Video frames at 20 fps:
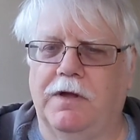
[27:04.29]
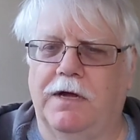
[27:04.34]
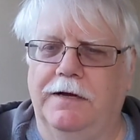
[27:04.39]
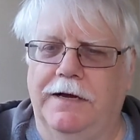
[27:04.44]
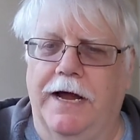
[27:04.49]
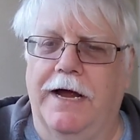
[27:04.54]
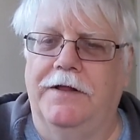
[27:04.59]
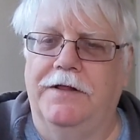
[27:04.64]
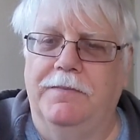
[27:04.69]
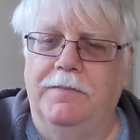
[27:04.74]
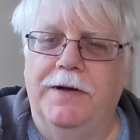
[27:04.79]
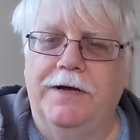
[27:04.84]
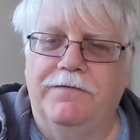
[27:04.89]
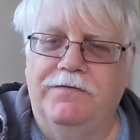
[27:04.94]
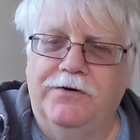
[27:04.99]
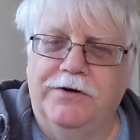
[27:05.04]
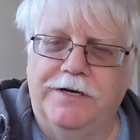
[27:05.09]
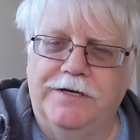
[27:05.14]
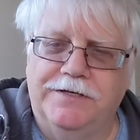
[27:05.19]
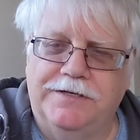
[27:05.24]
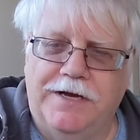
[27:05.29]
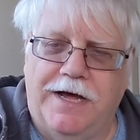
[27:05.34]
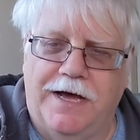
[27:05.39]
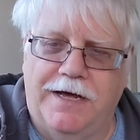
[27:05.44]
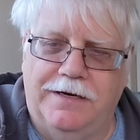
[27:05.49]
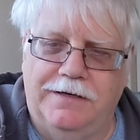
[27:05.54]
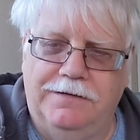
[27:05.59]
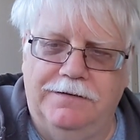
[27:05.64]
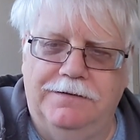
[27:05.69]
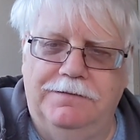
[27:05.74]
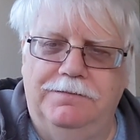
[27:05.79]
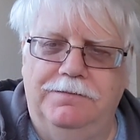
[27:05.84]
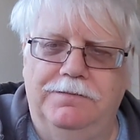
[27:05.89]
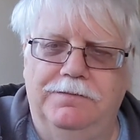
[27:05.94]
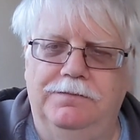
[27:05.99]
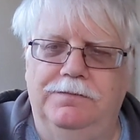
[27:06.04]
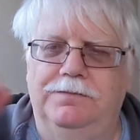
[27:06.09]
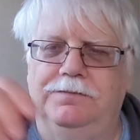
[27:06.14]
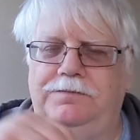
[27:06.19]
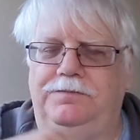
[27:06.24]
Yeah, and the Bigfoot is not,
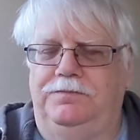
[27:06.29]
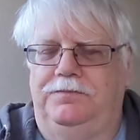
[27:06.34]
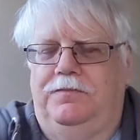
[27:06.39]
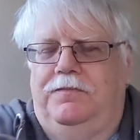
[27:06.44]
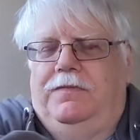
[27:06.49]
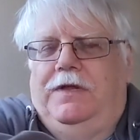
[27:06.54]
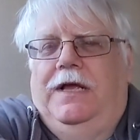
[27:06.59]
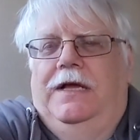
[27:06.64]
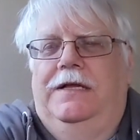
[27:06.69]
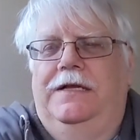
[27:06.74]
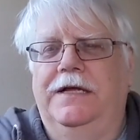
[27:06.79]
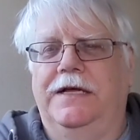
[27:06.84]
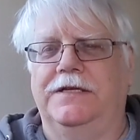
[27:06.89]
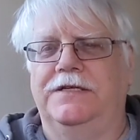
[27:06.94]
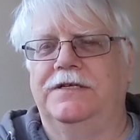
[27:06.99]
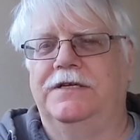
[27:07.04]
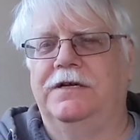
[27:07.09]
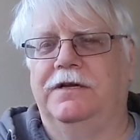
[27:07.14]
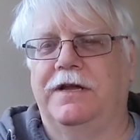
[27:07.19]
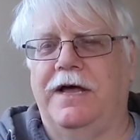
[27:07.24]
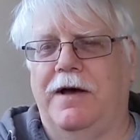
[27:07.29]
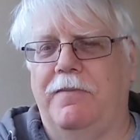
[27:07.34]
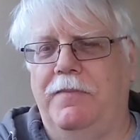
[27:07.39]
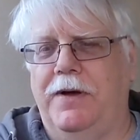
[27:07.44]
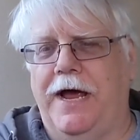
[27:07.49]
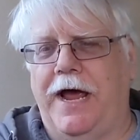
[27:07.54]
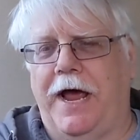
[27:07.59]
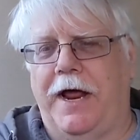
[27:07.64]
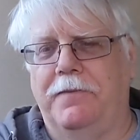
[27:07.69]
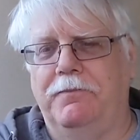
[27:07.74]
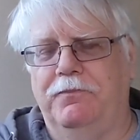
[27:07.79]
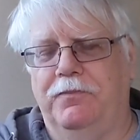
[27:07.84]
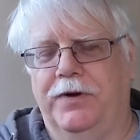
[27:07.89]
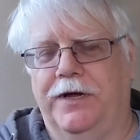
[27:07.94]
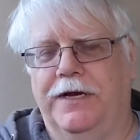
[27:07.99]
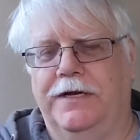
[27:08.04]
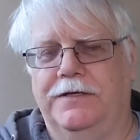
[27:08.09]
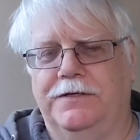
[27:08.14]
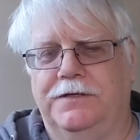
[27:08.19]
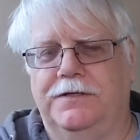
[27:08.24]
it's still not bad,
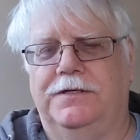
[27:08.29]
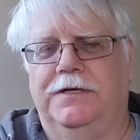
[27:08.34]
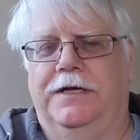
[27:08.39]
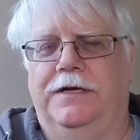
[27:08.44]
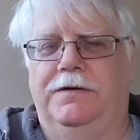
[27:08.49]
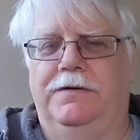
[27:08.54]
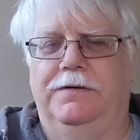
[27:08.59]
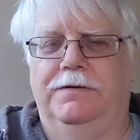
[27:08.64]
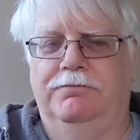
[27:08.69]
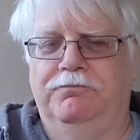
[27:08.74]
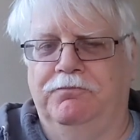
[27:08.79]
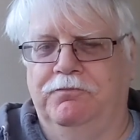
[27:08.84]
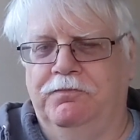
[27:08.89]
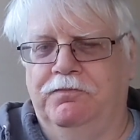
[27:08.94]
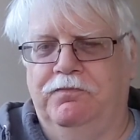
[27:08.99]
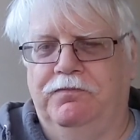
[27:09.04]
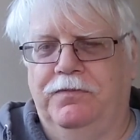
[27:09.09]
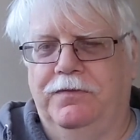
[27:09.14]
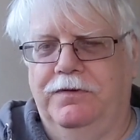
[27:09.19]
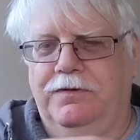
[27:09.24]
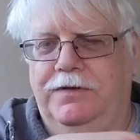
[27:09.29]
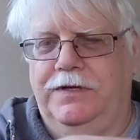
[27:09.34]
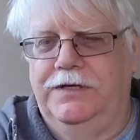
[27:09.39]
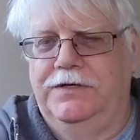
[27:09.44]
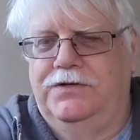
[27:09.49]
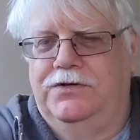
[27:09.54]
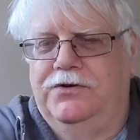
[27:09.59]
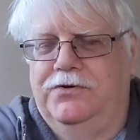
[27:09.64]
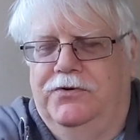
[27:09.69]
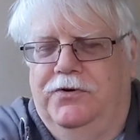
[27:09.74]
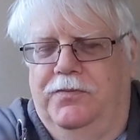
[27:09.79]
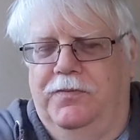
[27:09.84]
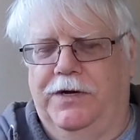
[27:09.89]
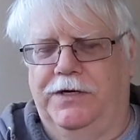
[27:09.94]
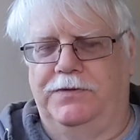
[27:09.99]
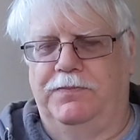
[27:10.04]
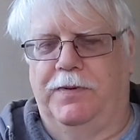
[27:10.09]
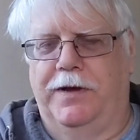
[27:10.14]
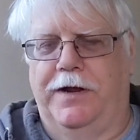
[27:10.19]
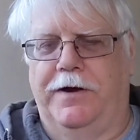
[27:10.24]
but these two are
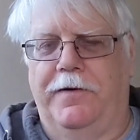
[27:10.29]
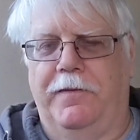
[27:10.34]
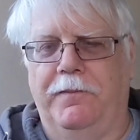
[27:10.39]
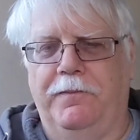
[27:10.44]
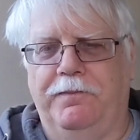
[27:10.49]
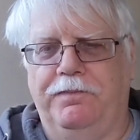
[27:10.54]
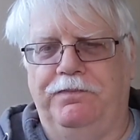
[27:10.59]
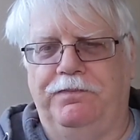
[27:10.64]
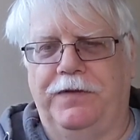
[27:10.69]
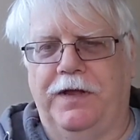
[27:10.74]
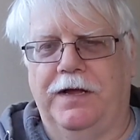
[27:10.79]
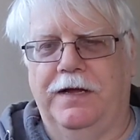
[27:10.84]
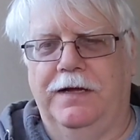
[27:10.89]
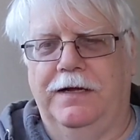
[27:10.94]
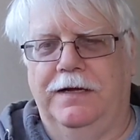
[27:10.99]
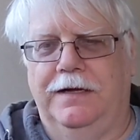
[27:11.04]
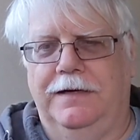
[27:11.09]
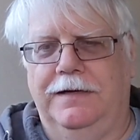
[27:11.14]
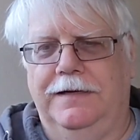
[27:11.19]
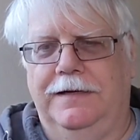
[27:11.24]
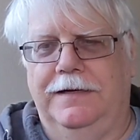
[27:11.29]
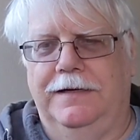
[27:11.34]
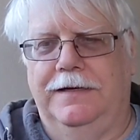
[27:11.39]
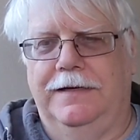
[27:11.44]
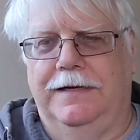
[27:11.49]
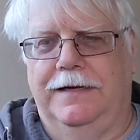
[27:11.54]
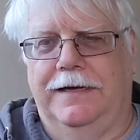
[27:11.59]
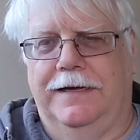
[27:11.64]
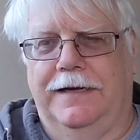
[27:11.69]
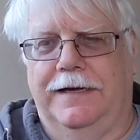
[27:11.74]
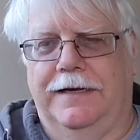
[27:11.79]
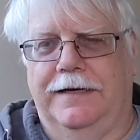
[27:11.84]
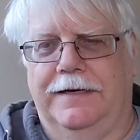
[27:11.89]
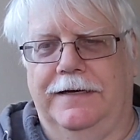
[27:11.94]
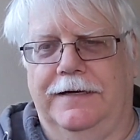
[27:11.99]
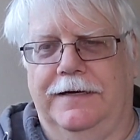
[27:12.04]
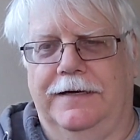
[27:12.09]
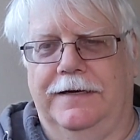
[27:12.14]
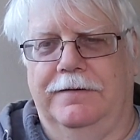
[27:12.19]
much better. And